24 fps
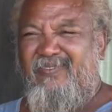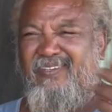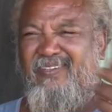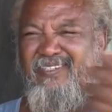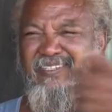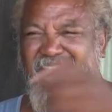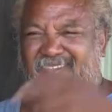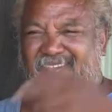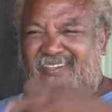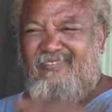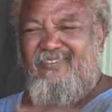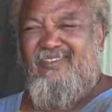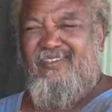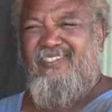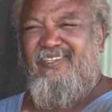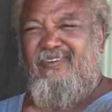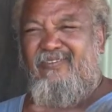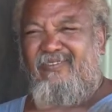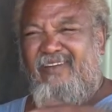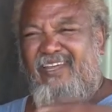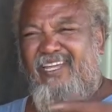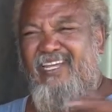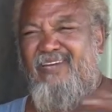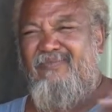We used to
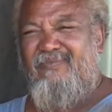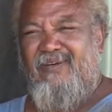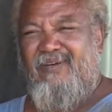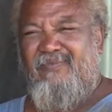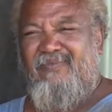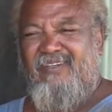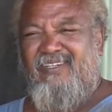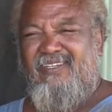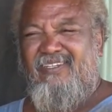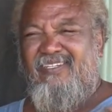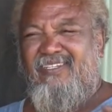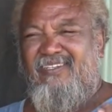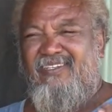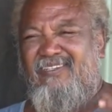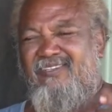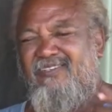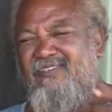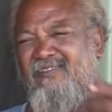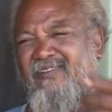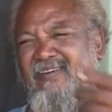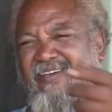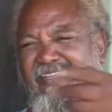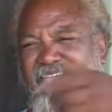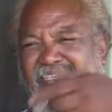ring them up on the two-way.